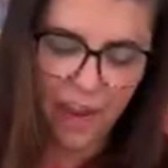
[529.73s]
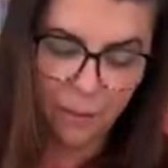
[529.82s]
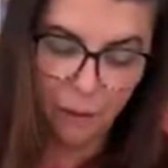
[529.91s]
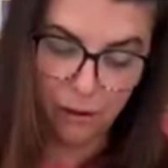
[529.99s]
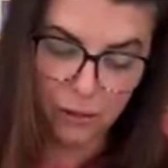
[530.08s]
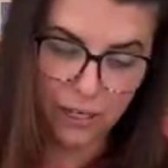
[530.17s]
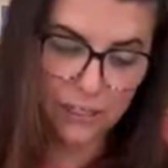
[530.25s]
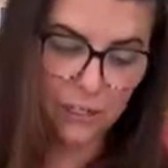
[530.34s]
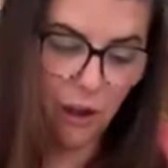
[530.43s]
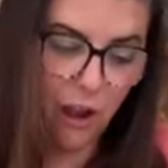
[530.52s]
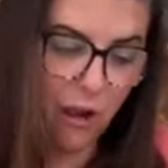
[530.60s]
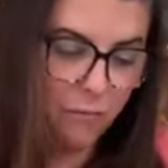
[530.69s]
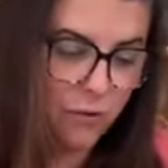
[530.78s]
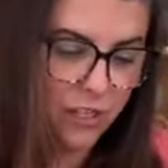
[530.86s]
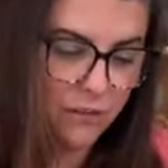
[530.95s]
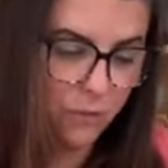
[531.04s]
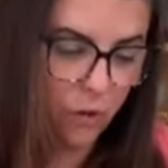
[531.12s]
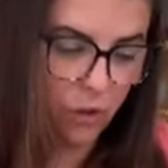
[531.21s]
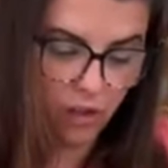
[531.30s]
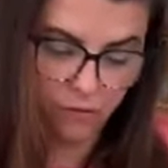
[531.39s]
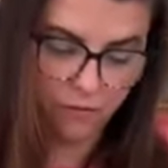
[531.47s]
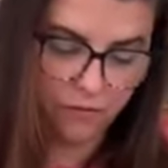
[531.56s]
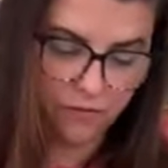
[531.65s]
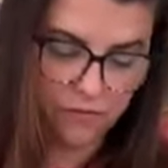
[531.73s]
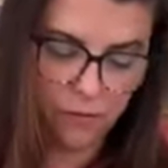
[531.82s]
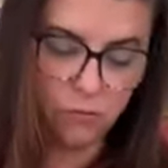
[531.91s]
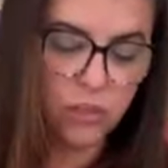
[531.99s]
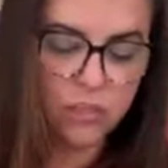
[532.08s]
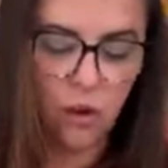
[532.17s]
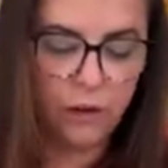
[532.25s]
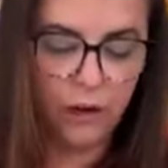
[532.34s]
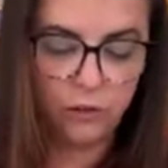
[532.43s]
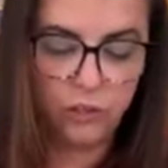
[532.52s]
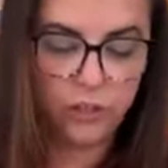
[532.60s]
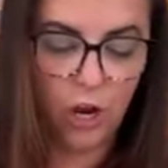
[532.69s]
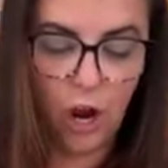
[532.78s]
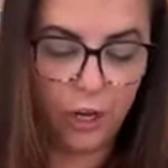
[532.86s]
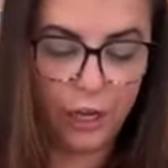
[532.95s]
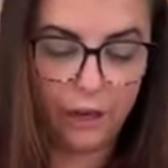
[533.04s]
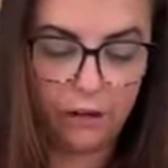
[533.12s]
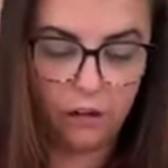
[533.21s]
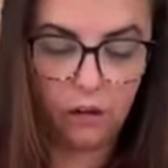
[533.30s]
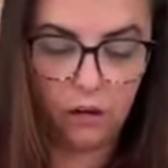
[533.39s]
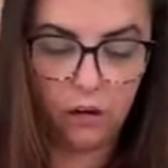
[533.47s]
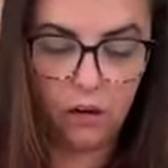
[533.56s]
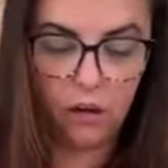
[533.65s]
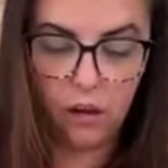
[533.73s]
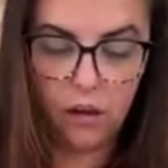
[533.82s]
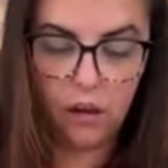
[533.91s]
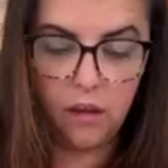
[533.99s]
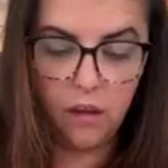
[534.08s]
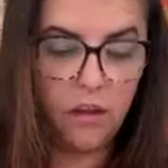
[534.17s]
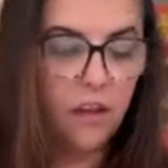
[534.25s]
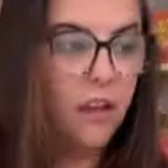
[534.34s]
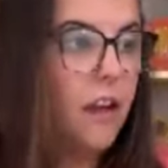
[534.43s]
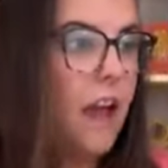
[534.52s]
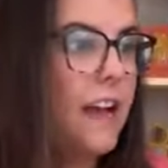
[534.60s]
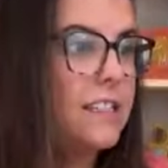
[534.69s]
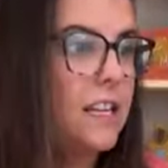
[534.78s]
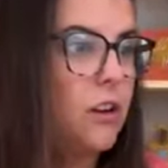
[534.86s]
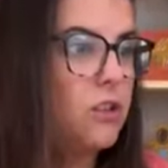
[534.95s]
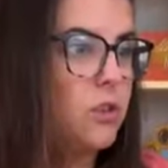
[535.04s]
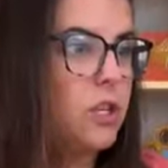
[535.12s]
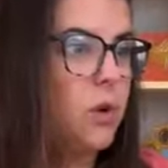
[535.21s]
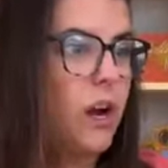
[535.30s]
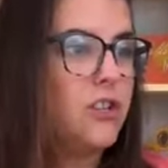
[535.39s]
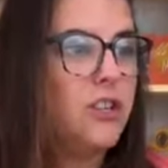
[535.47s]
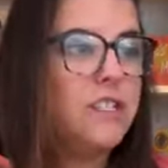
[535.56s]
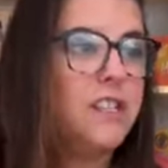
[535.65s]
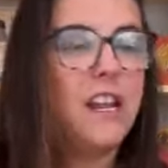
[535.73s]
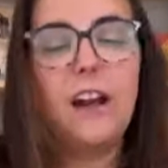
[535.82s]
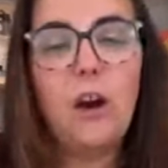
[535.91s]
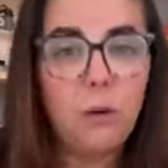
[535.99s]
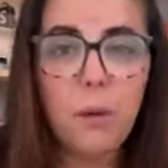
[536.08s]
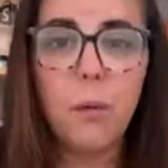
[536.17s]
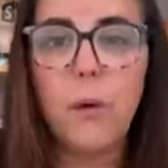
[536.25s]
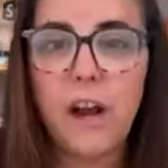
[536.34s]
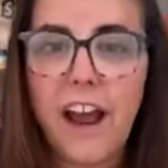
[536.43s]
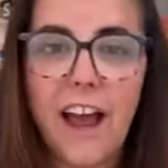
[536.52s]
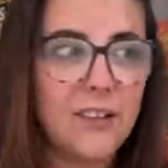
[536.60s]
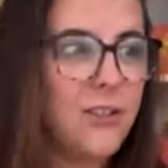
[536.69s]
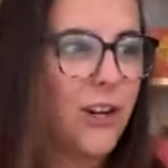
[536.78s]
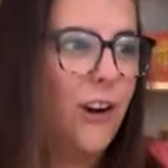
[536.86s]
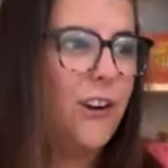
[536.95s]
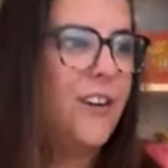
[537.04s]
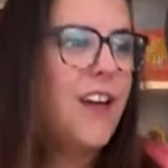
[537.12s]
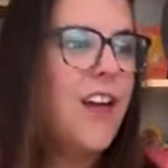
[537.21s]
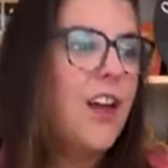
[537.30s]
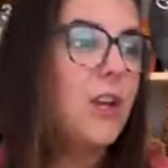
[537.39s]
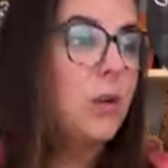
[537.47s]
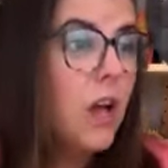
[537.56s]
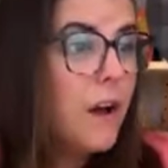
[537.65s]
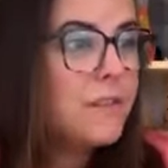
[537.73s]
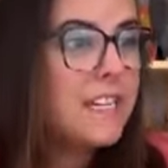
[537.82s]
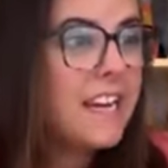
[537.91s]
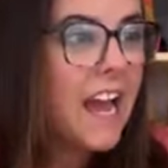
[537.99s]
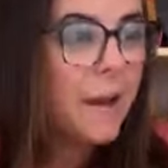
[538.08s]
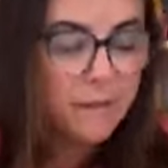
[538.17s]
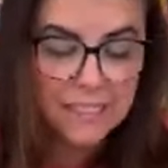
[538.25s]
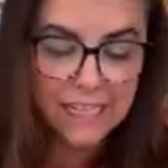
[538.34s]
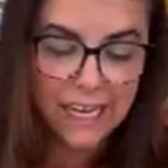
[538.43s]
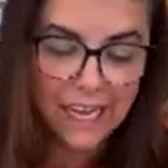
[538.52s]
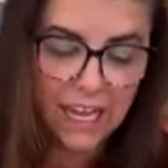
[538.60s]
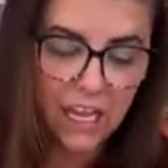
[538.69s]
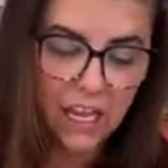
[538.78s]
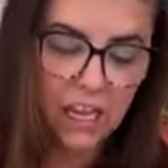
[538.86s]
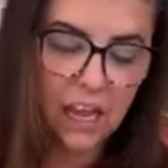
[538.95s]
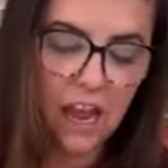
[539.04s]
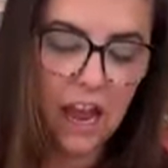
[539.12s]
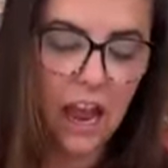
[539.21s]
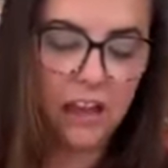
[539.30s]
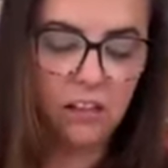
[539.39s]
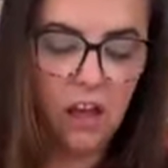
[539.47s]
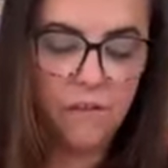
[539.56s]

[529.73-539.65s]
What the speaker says: I apologize, y'all. I'm just over here just talking, asking all sorts of questions, and then I don't remember what I asked y'all. You love to nap? See? I